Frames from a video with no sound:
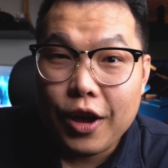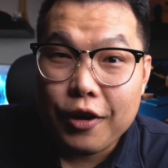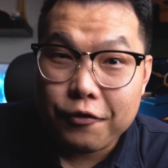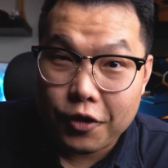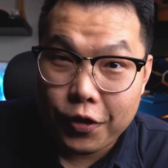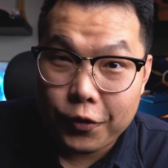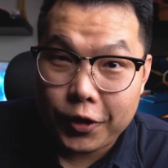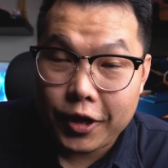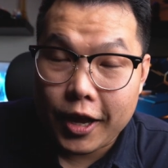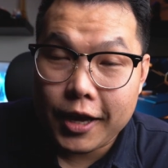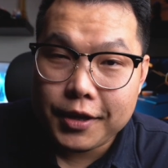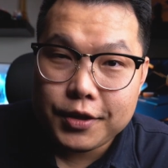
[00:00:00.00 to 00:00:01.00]
for 3
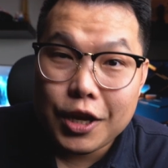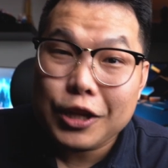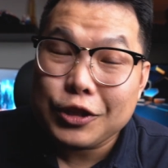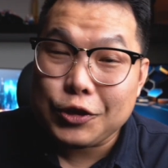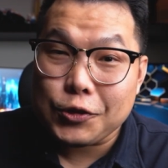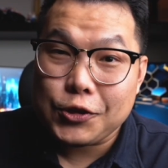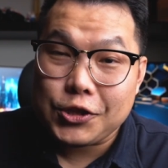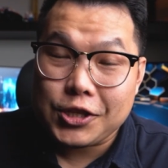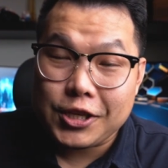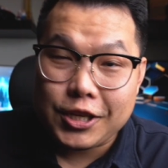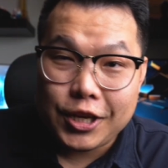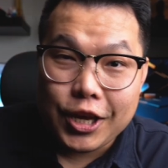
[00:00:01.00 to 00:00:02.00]
days to
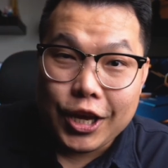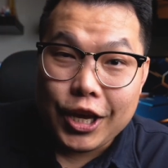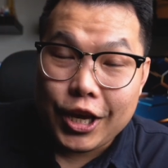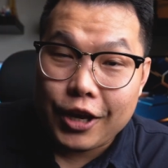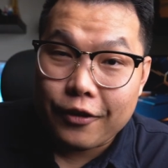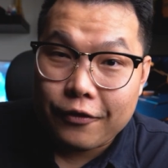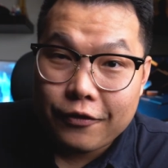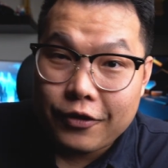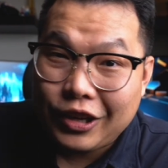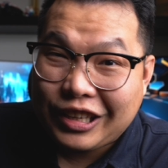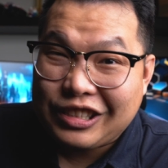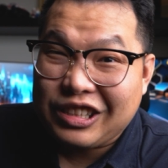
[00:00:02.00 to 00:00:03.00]
see if
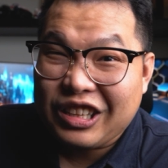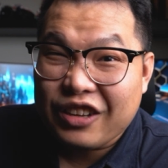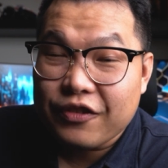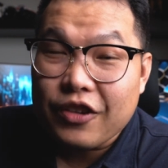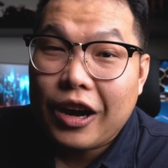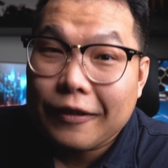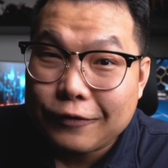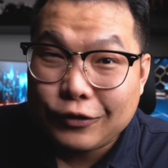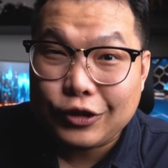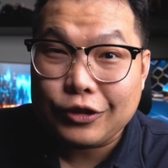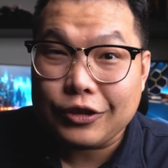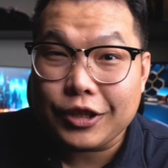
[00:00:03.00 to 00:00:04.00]
it's lived up
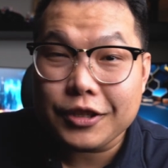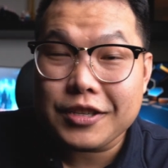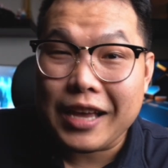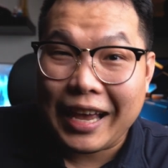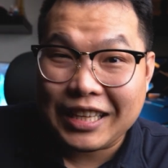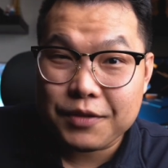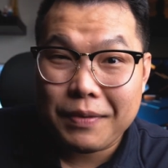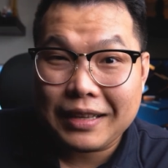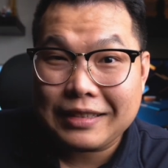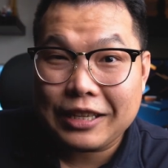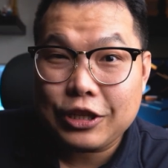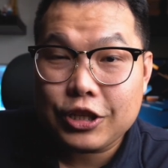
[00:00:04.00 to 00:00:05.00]
to its
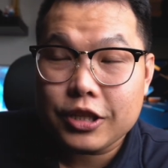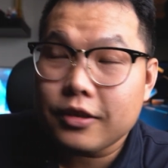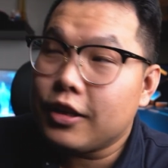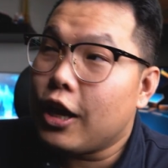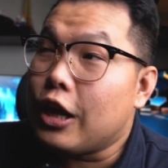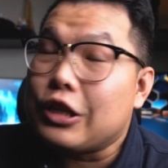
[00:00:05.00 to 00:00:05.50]
expectation,